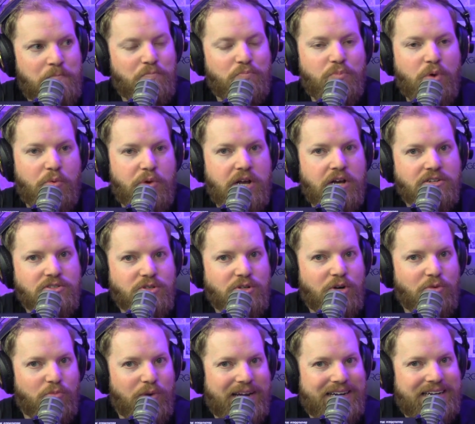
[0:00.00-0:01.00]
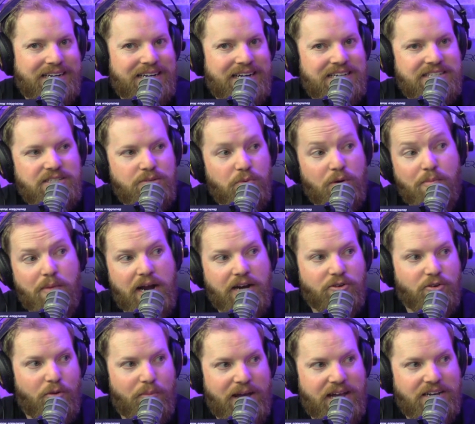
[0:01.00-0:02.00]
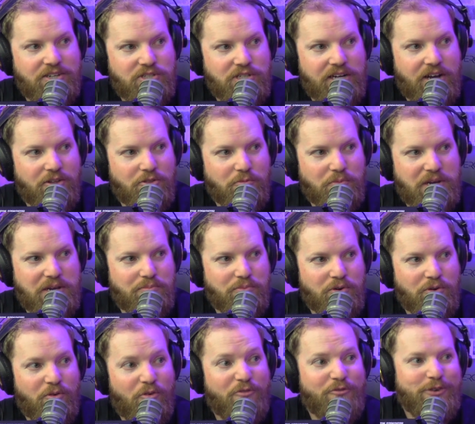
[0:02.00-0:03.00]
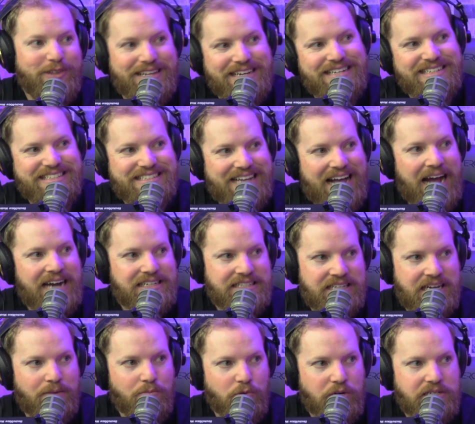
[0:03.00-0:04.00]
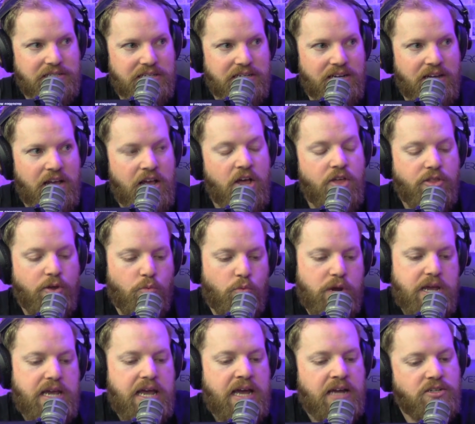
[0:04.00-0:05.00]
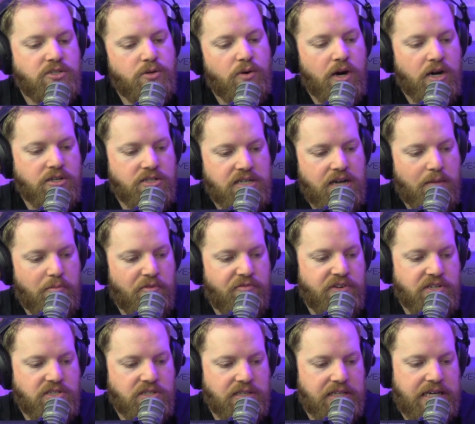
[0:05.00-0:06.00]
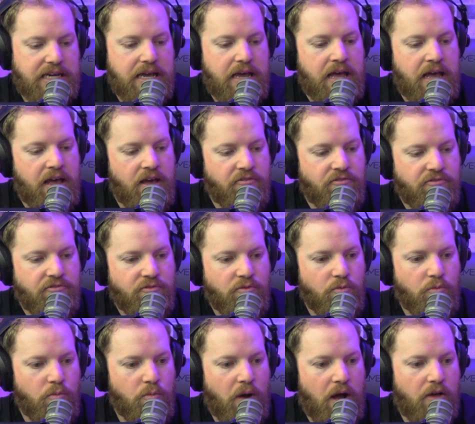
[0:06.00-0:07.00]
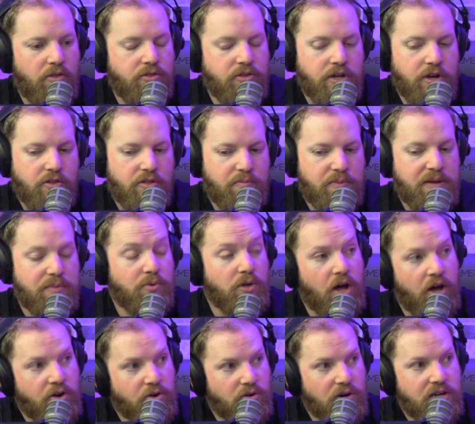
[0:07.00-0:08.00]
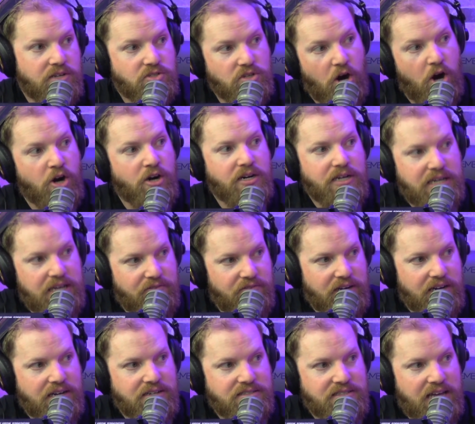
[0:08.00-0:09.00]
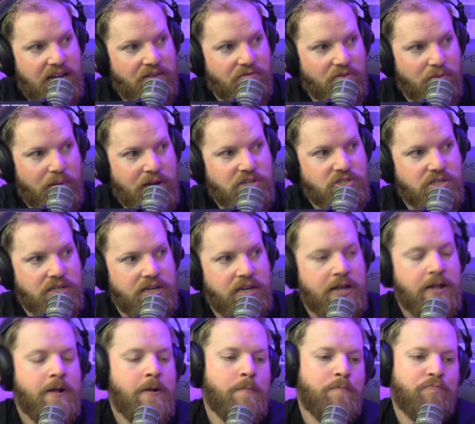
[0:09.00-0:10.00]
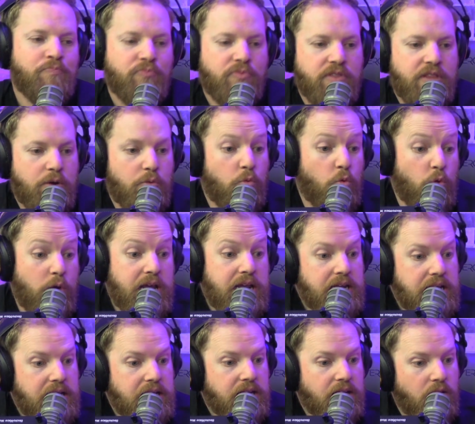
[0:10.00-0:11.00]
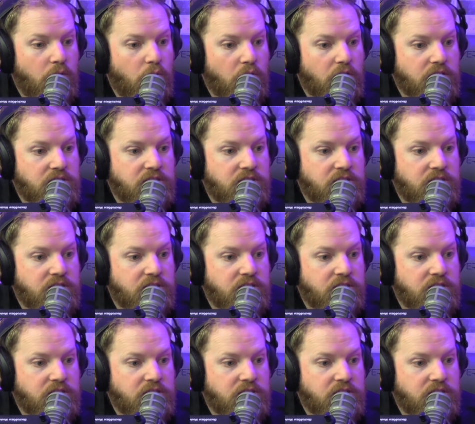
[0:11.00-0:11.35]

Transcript: but we also don't recognize that we're micromanaging other people for the exact same reason, that yeah. we can't do our job efficiently if, you know, the people under us aren't giving us that information that we need in order